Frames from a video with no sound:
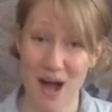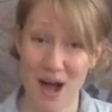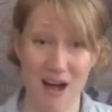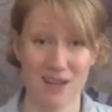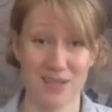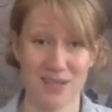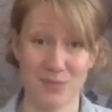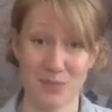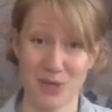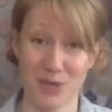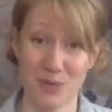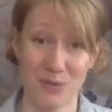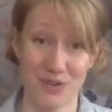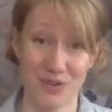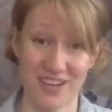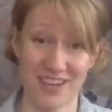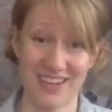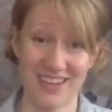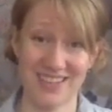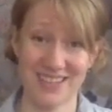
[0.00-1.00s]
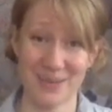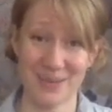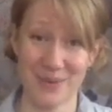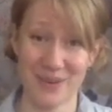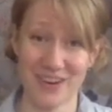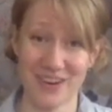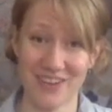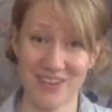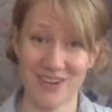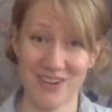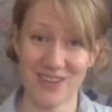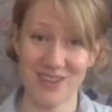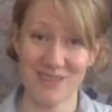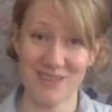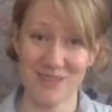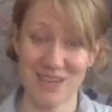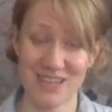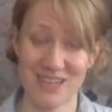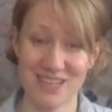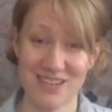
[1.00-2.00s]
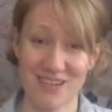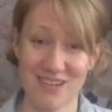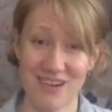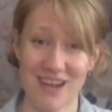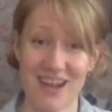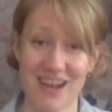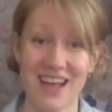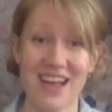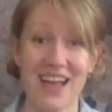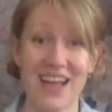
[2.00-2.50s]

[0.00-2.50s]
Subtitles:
awesome communities up here in northern Minnesota,